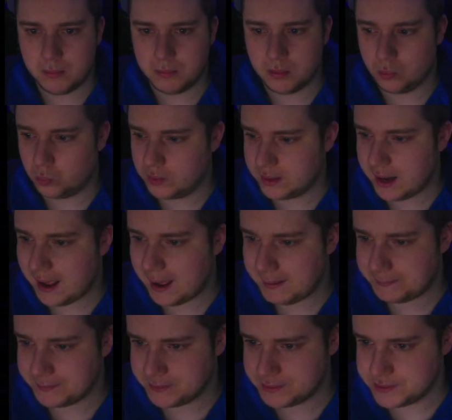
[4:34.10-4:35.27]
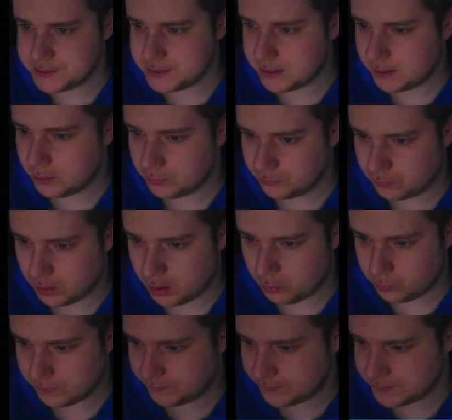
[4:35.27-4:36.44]
what happens overall
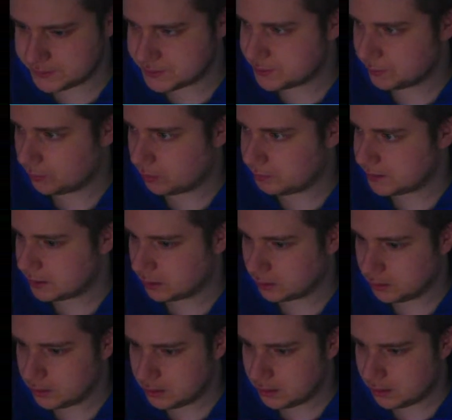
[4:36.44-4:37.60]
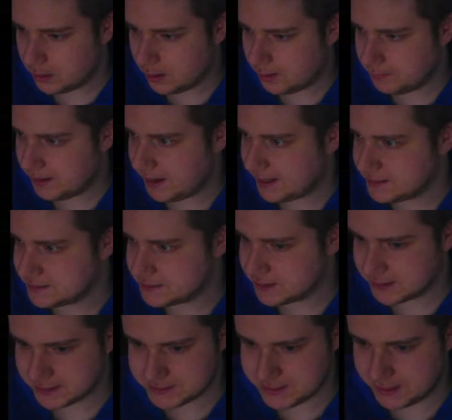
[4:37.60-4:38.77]
with this storm here. As,
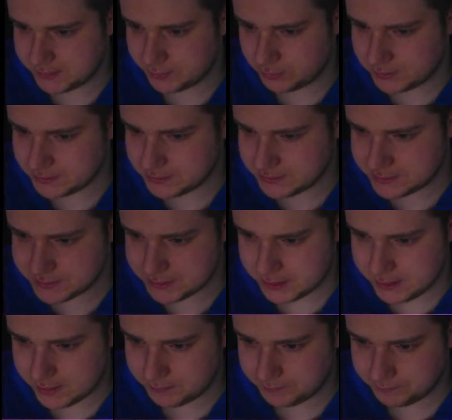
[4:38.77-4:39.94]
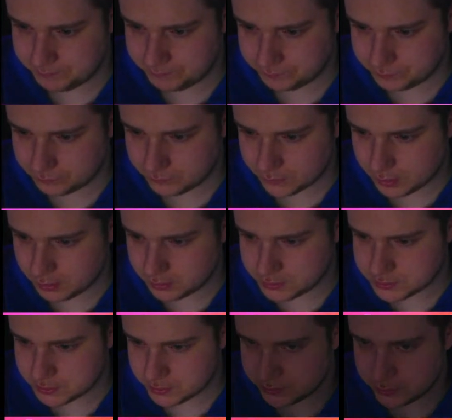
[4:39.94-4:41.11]
like I said, there is... yeah,
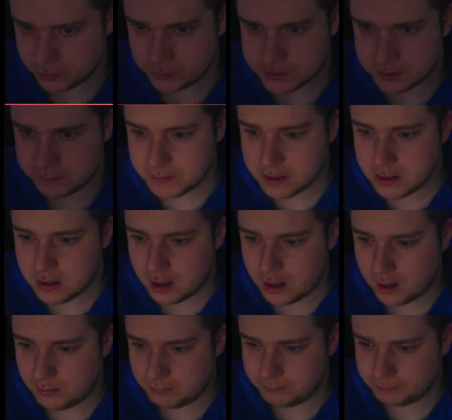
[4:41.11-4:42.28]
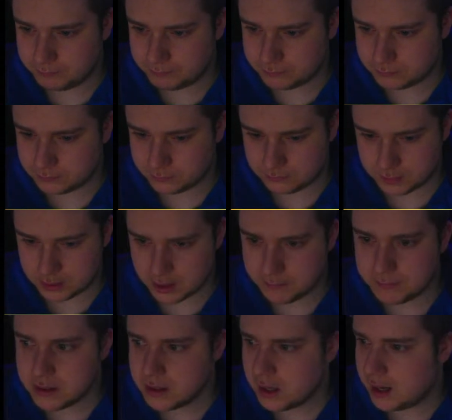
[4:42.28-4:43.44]
let's go ahead and turn this on. There you
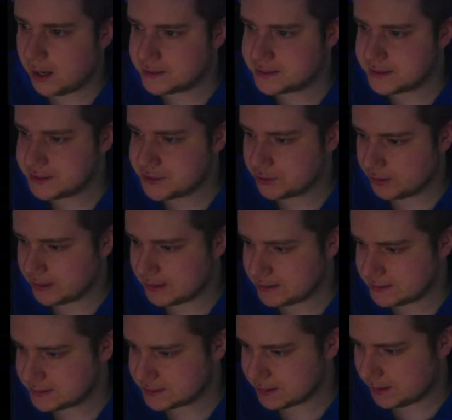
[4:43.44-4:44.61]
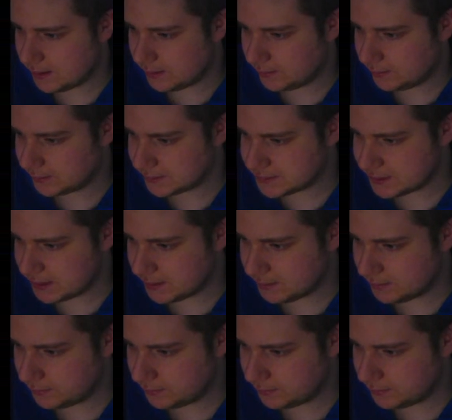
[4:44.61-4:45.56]
go. Since there is, like I said,